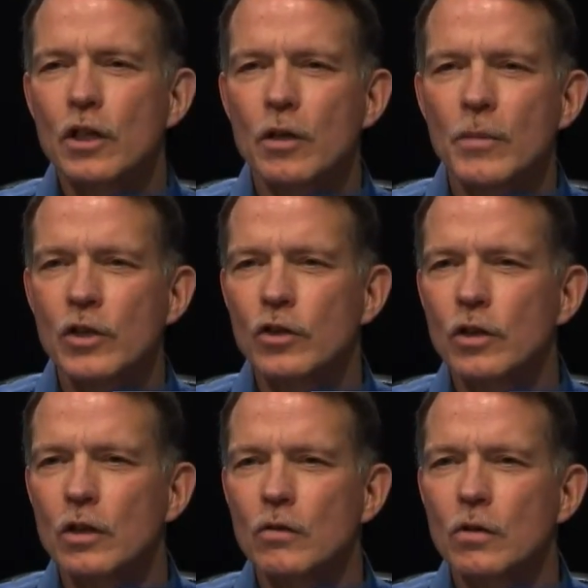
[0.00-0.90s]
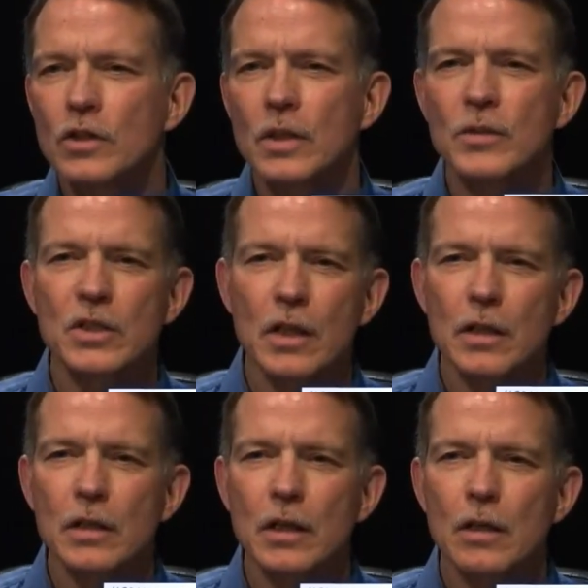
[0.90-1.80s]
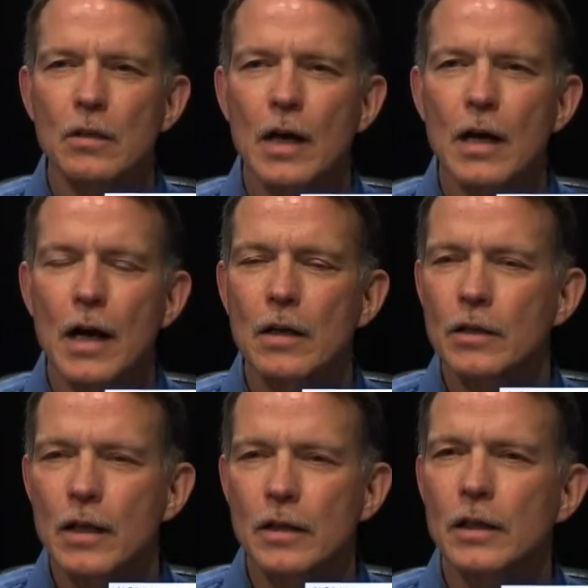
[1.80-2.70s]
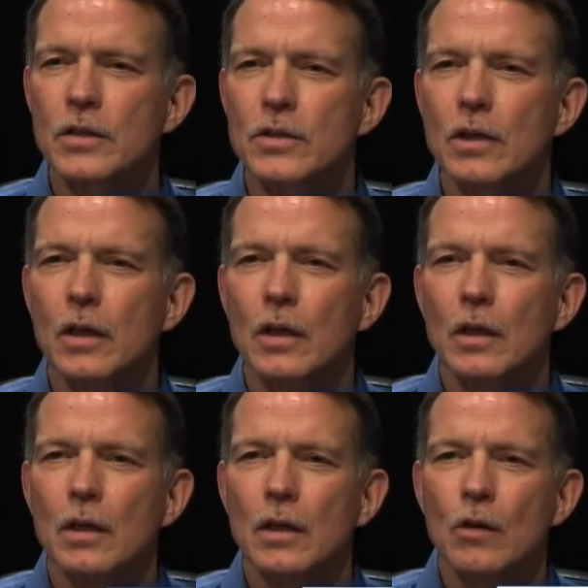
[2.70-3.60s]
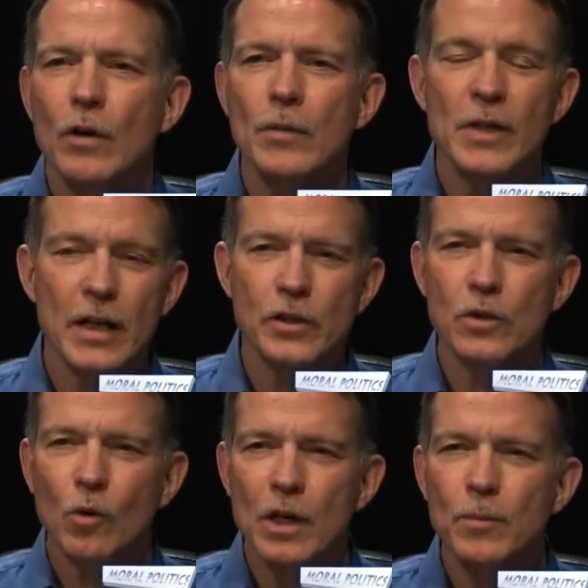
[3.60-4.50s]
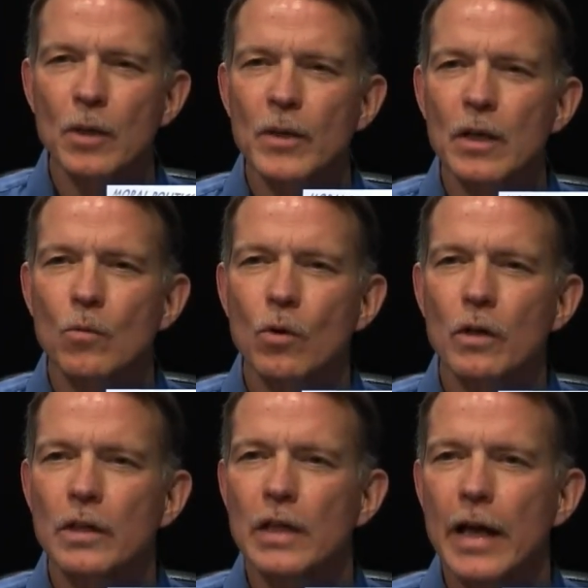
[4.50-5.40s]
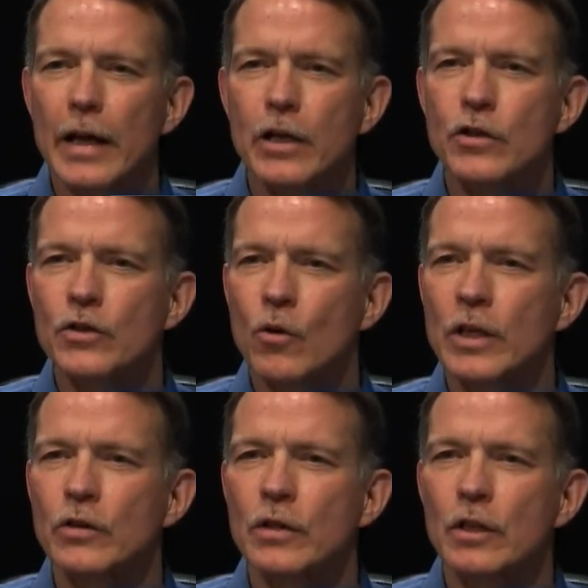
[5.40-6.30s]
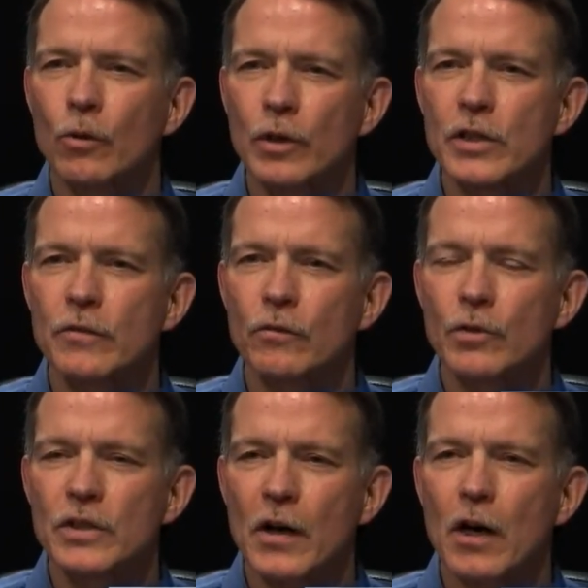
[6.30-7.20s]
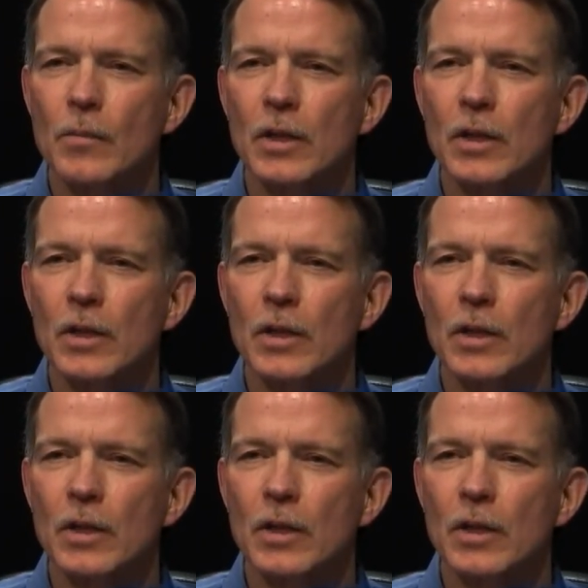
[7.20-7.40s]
commission or some study that uh, I think its recommendations were implemented where the age is going to increase for retirement.